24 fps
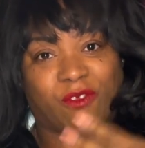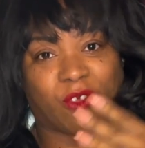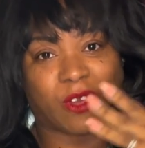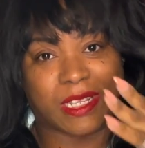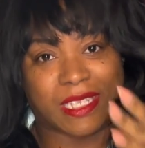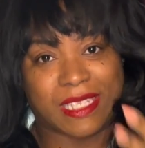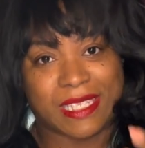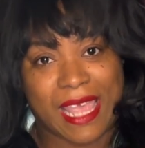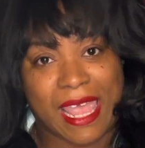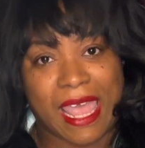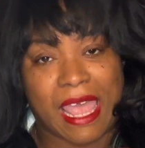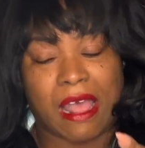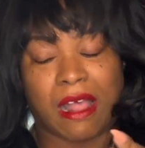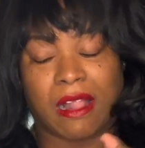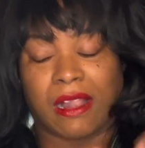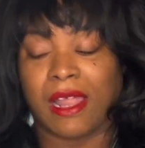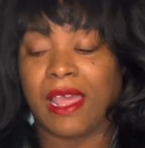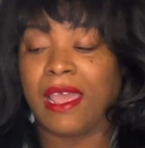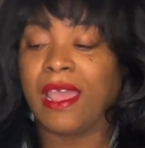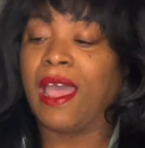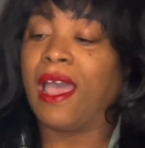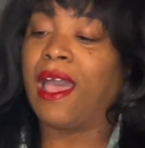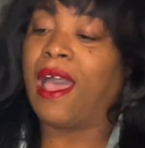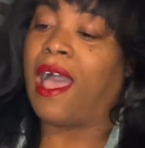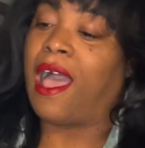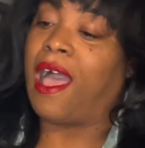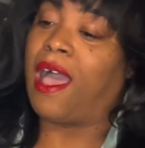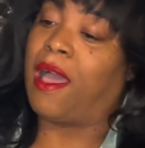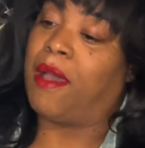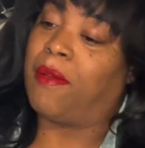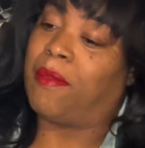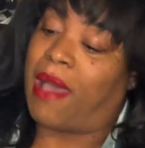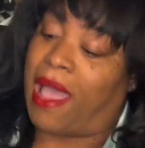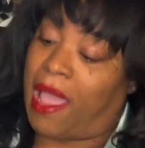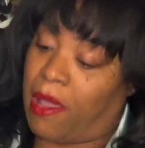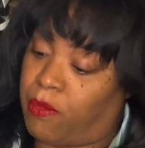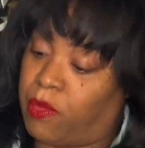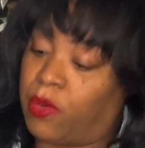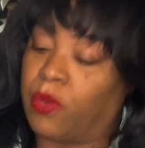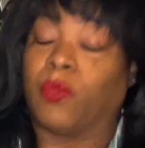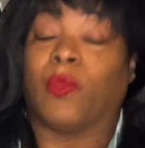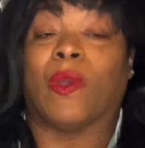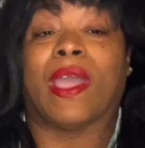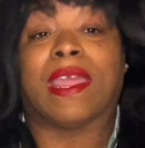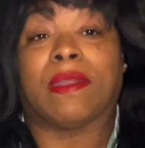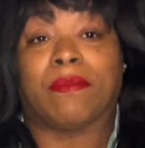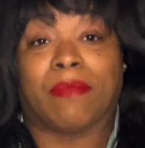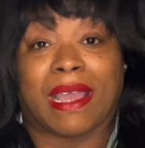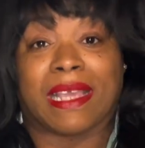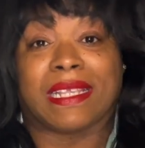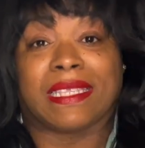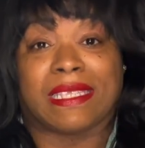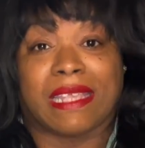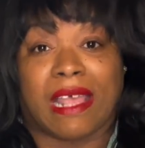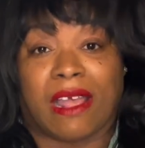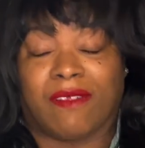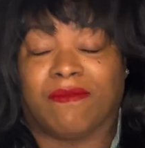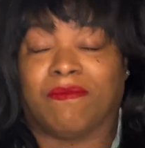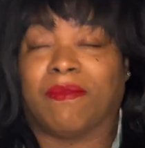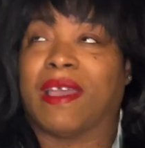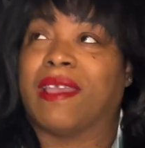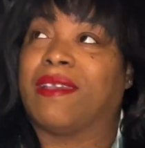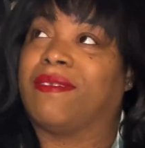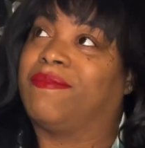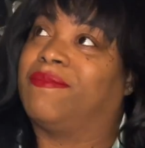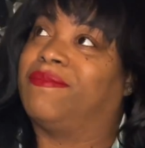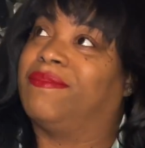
a sale, I will wait myself. My